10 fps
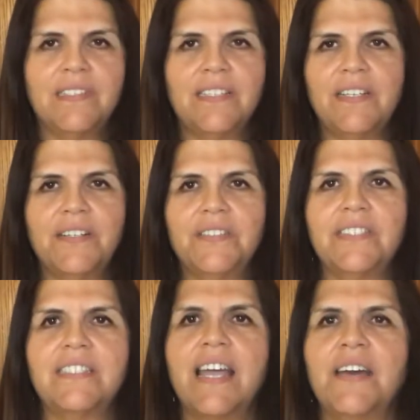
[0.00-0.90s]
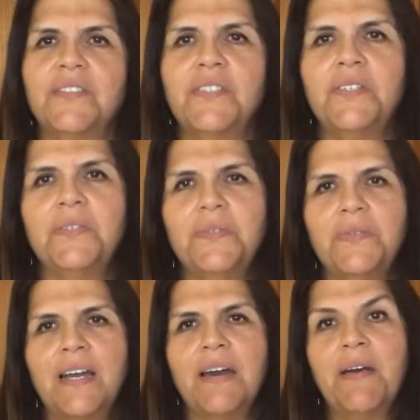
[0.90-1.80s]
you know, just how
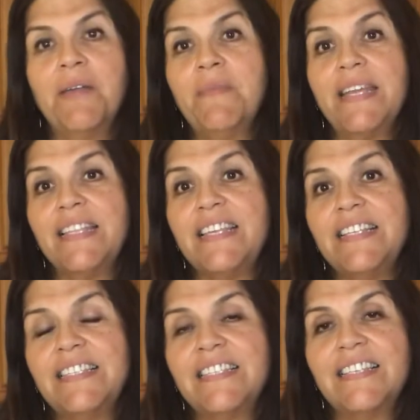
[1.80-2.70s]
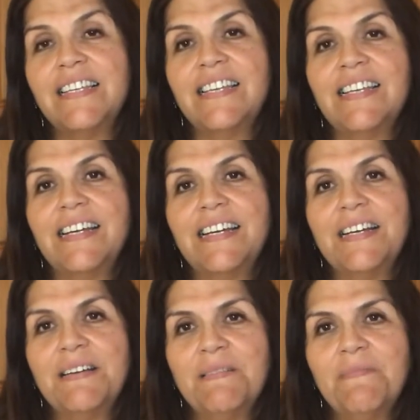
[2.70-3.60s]
I make these,
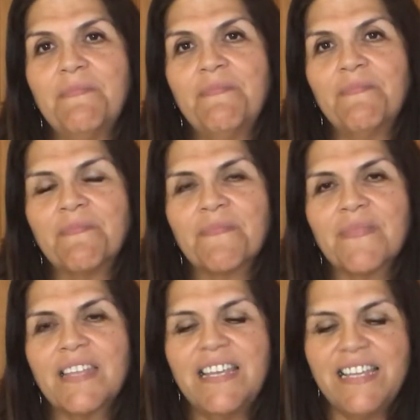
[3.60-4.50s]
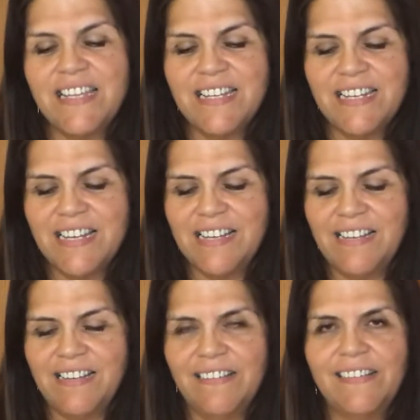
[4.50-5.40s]
and
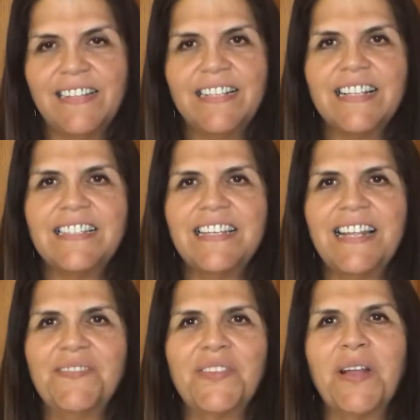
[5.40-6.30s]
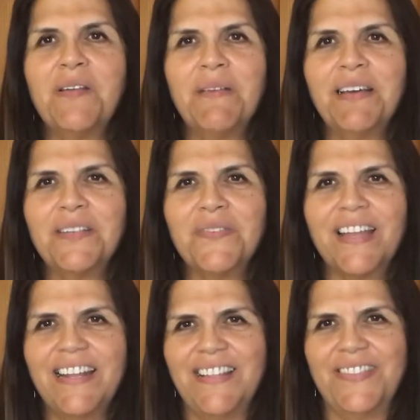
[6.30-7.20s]
I think that's it. I'm sorry, my husband
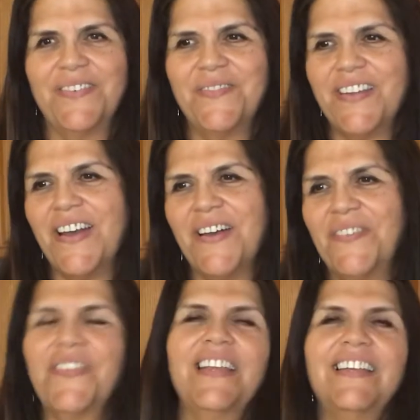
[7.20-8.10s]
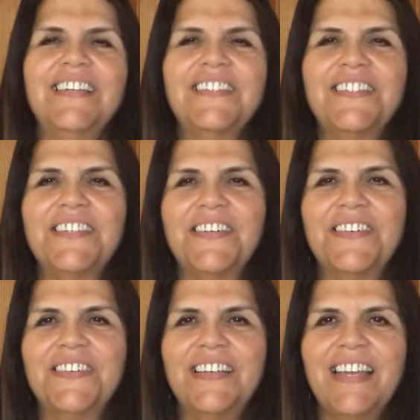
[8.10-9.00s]
kind of threw me off.
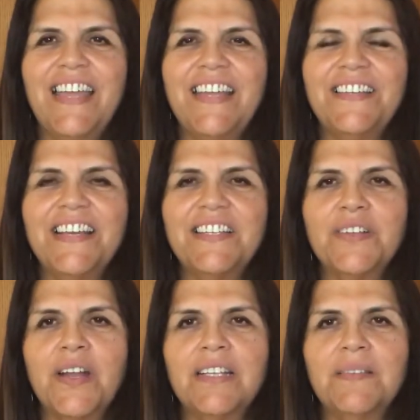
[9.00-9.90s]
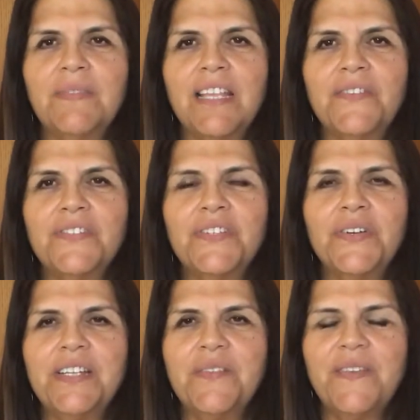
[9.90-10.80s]
So, hey, you guys are awesome. Thanks for
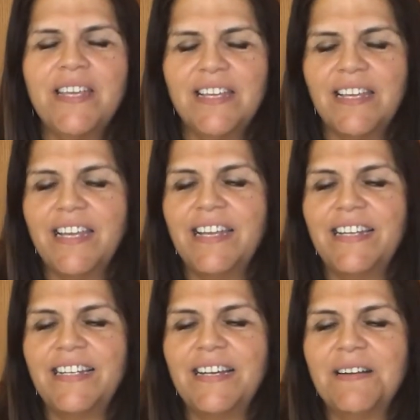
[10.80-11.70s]
joining me, and